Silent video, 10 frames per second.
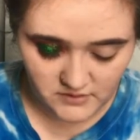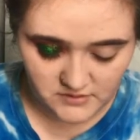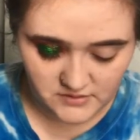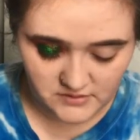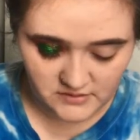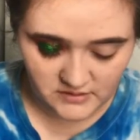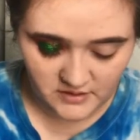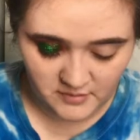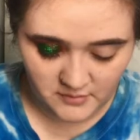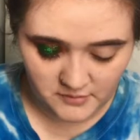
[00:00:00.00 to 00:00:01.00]
It's just, a
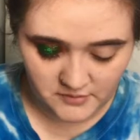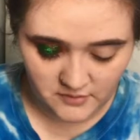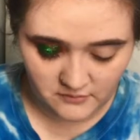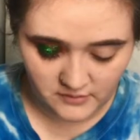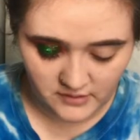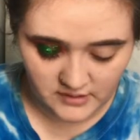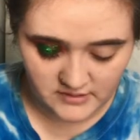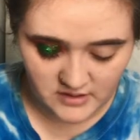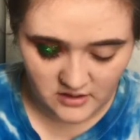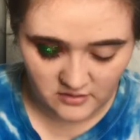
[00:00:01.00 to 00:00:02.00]
lot of people don't
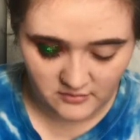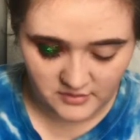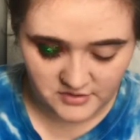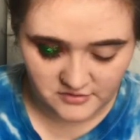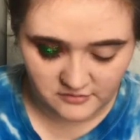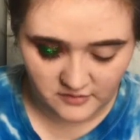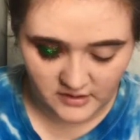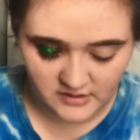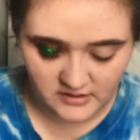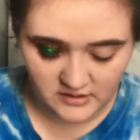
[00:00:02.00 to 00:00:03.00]
realize how much
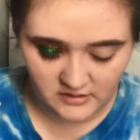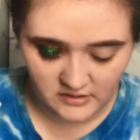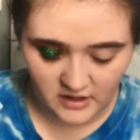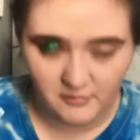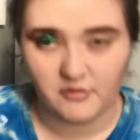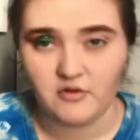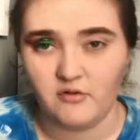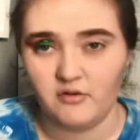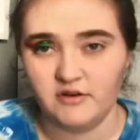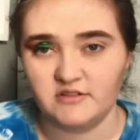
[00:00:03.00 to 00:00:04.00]
affecting
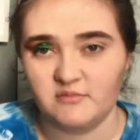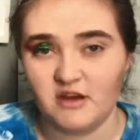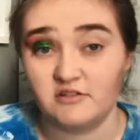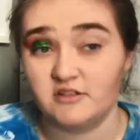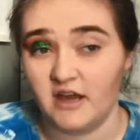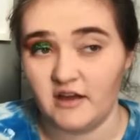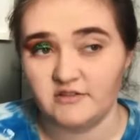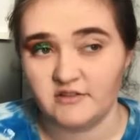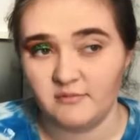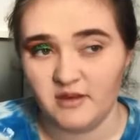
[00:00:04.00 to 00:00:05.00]
hypothyroidism actually
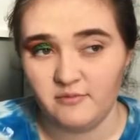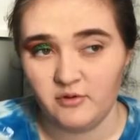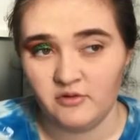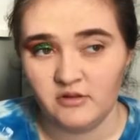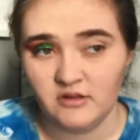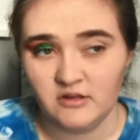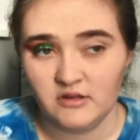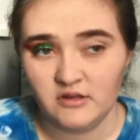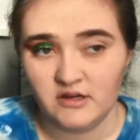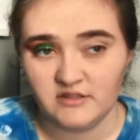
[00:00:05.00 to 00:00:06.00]
has on people.
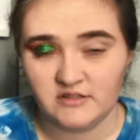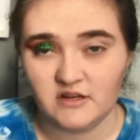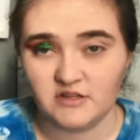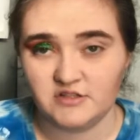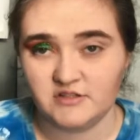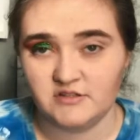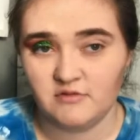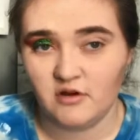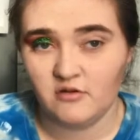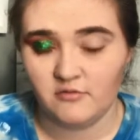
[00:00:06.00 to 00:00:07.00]
It's not
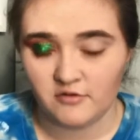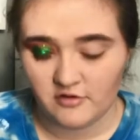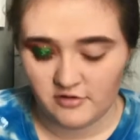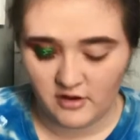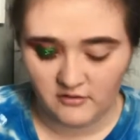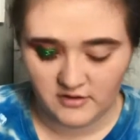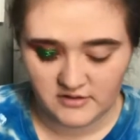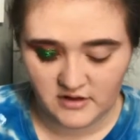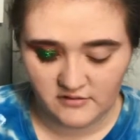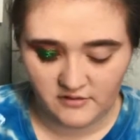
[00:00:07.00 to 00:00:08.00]
just, oh, your
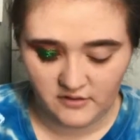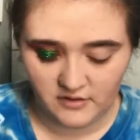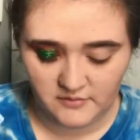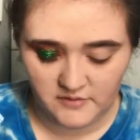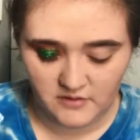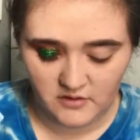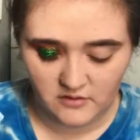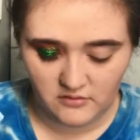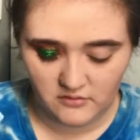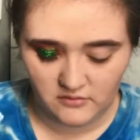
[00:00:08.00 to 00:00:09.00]
thyroid's not developed,
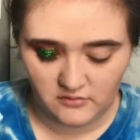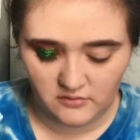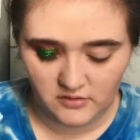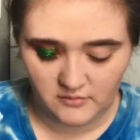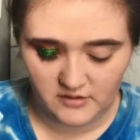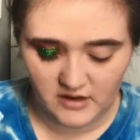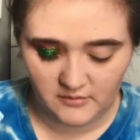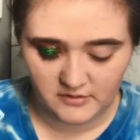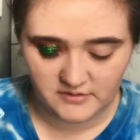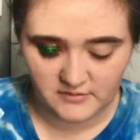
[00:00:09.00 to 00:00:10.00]
so your
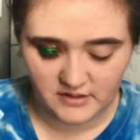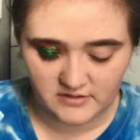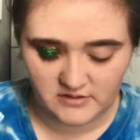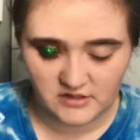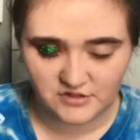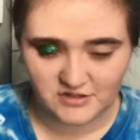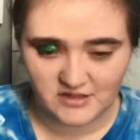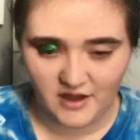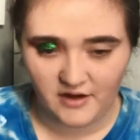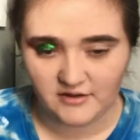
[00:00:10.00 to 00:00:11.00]
metabolism, like, it's not
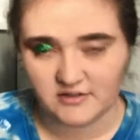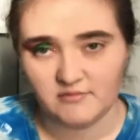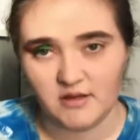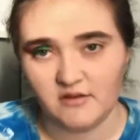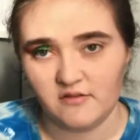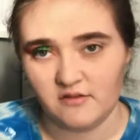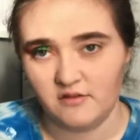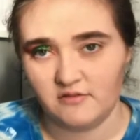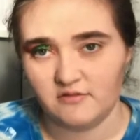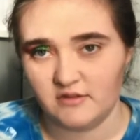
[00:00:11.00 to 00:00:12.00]
just that, it's
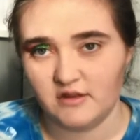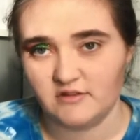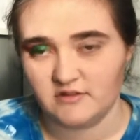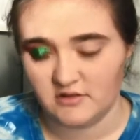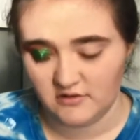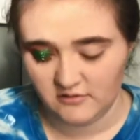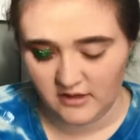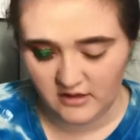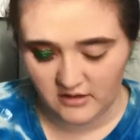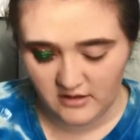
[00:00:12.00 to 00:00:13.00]
mental things too.
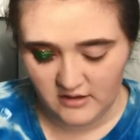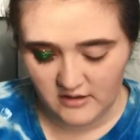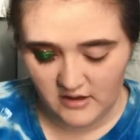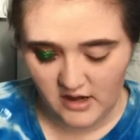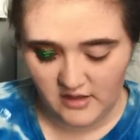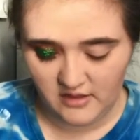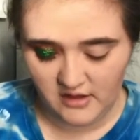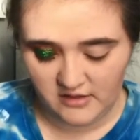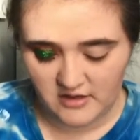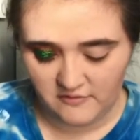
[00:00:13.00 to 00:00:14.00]
Like, I
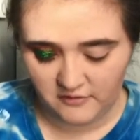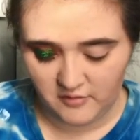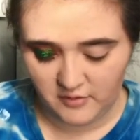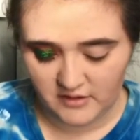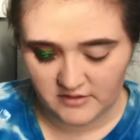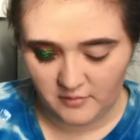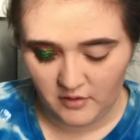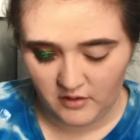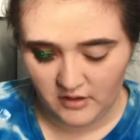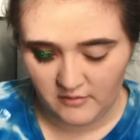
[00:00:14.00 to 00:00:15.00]
think it definitely plays a
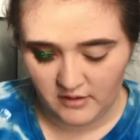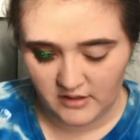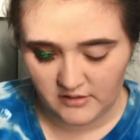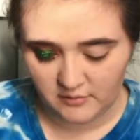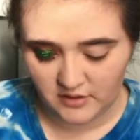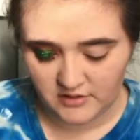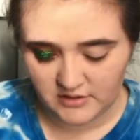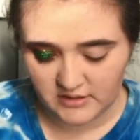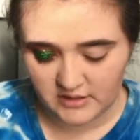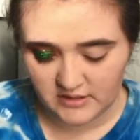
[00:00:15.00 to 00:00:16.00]
part in my
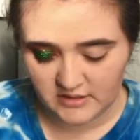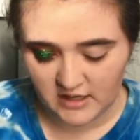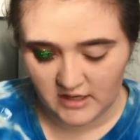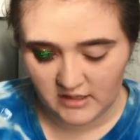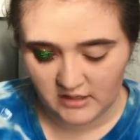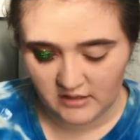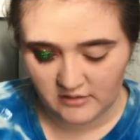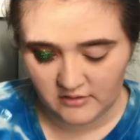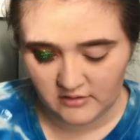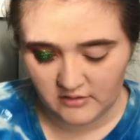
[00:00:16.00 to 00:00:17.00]
depression and
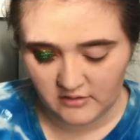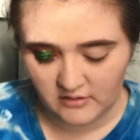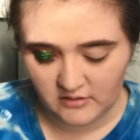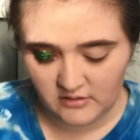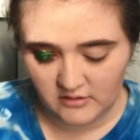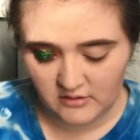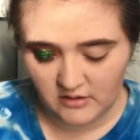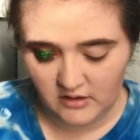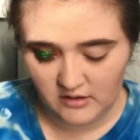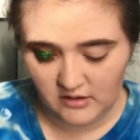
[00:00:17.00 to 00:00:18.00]
anxiety.
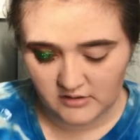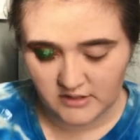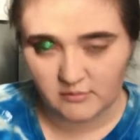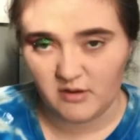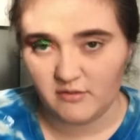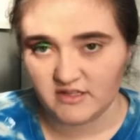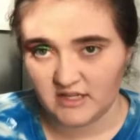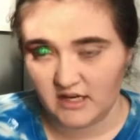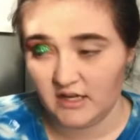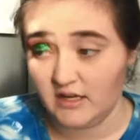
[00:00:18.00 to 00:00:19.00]
And it also
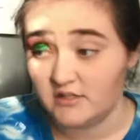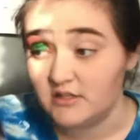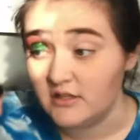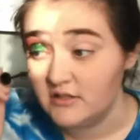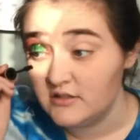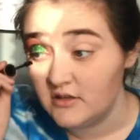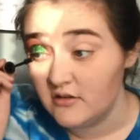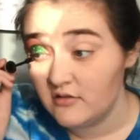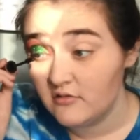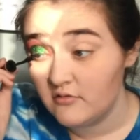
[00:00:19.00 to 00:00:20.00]
mimics ADHD,
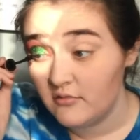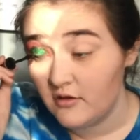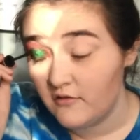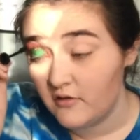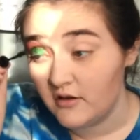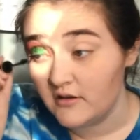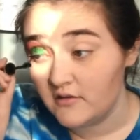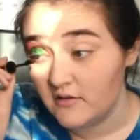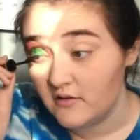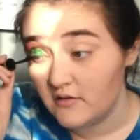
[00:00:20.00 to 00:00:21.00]
so my
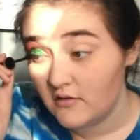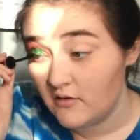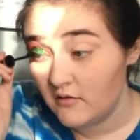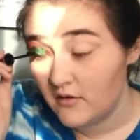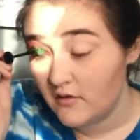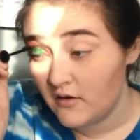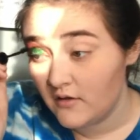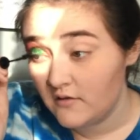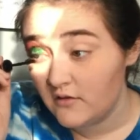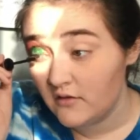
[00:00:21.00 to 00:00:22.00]
focus is always
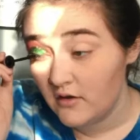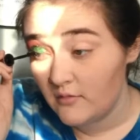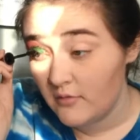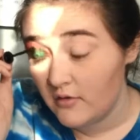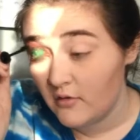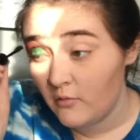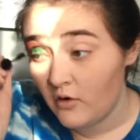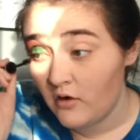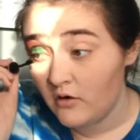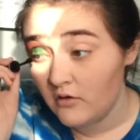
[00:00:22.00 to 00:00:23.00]
constantly up the
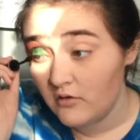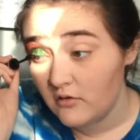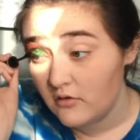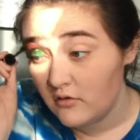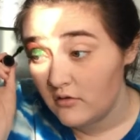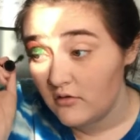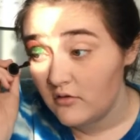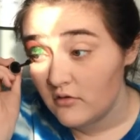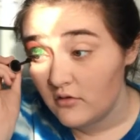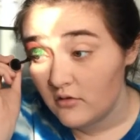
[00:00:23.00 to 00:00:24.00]
wall.
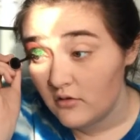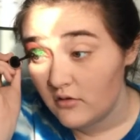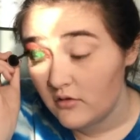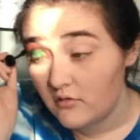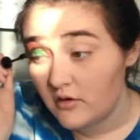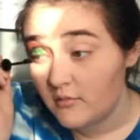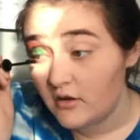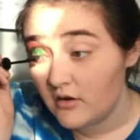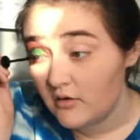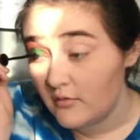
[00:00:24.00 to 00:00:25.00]
Like, one
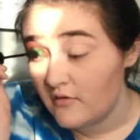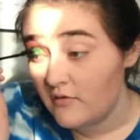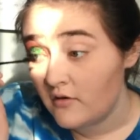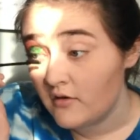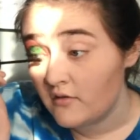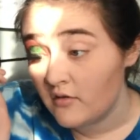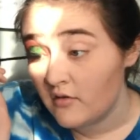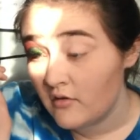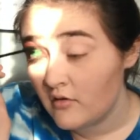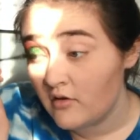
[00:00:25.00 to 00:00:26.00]
minute I'll be
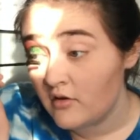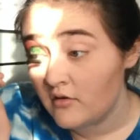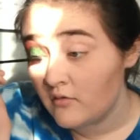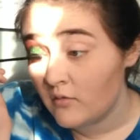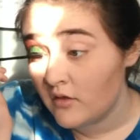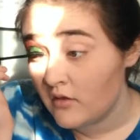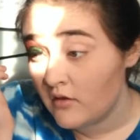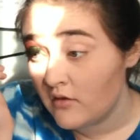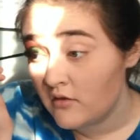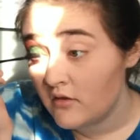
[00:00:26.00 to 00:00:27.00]
focusing on one
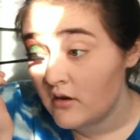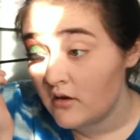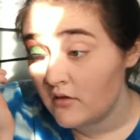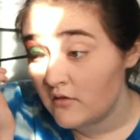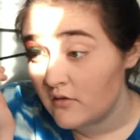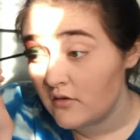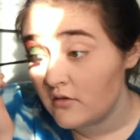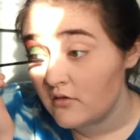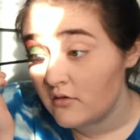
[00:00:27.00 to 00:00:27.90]
thing and the next.